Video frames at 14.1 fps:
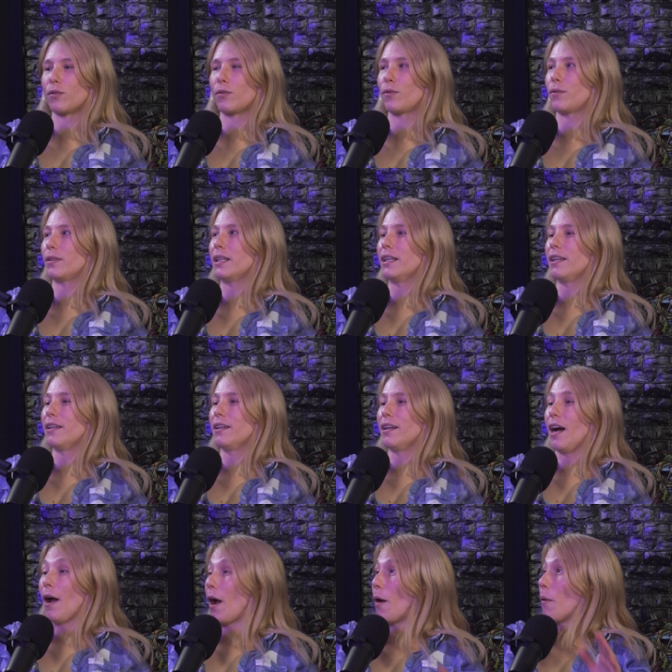to,
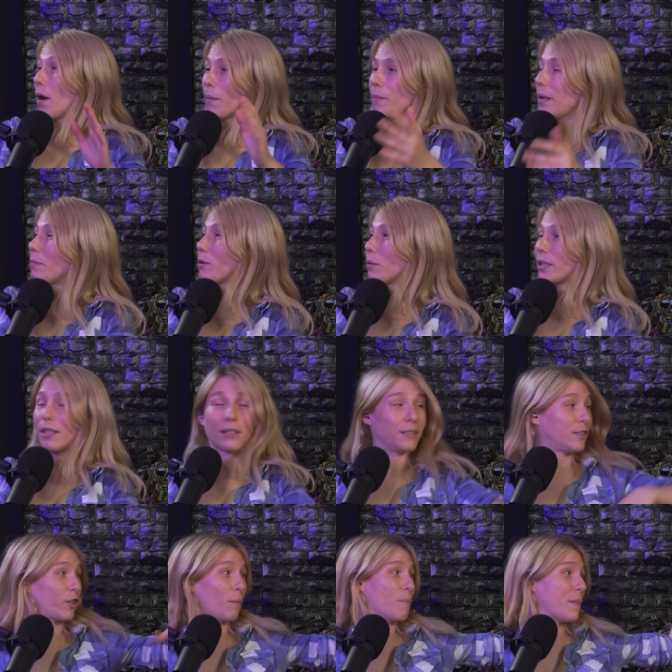I, I, maybe we can
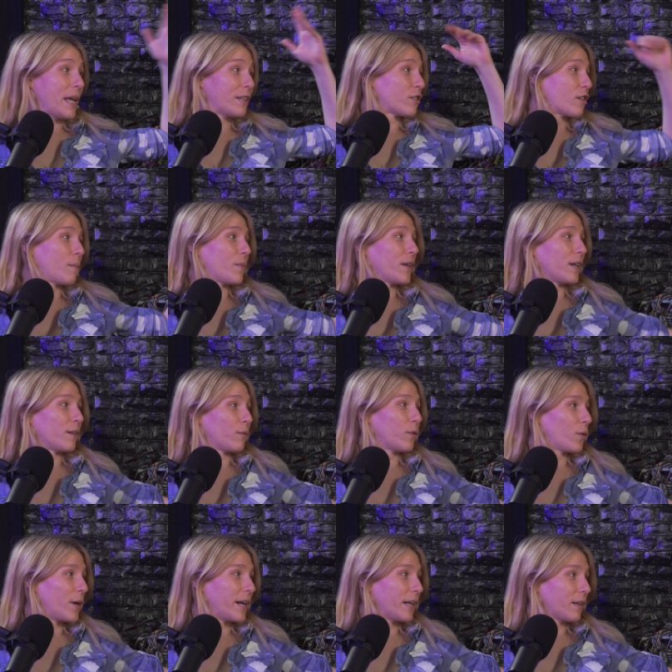submit something for
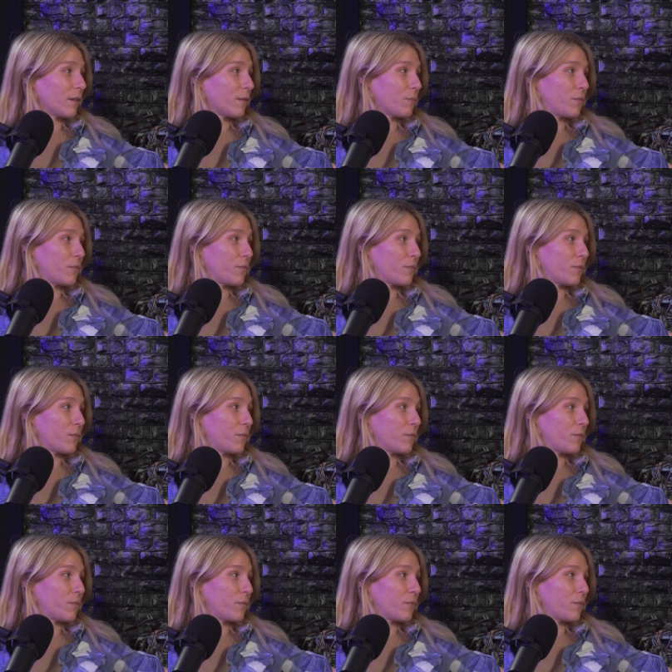like